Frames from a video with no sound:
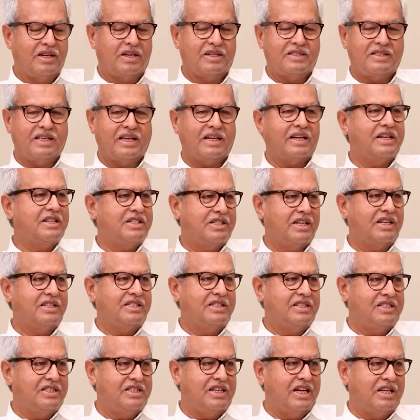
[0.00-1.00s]
second
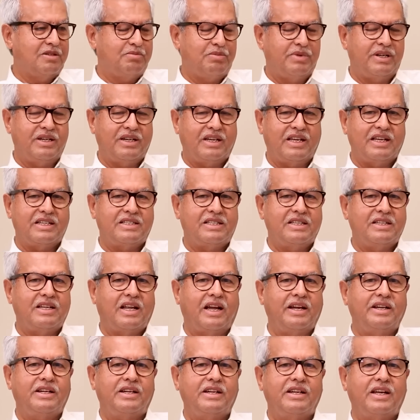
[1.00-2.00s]
judge's judgment case in
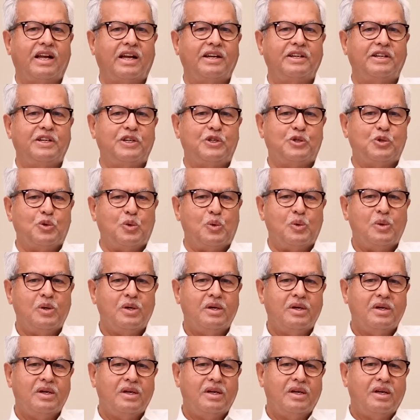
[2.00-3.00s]
1992.
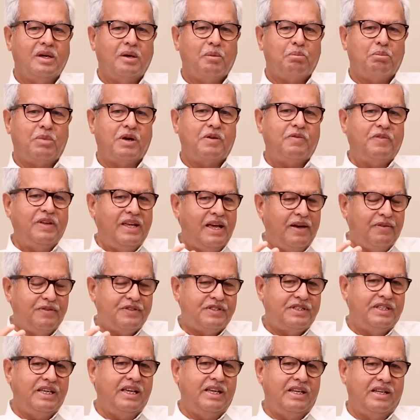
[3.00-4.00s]
But we have
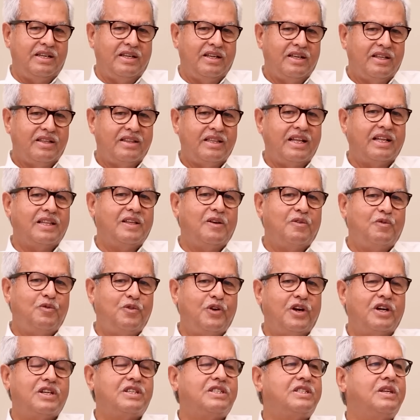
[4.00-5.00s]
seen that the
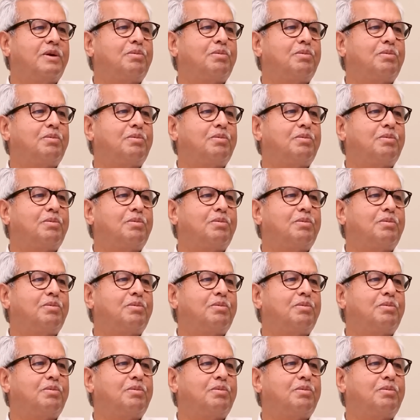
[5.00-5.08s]
worst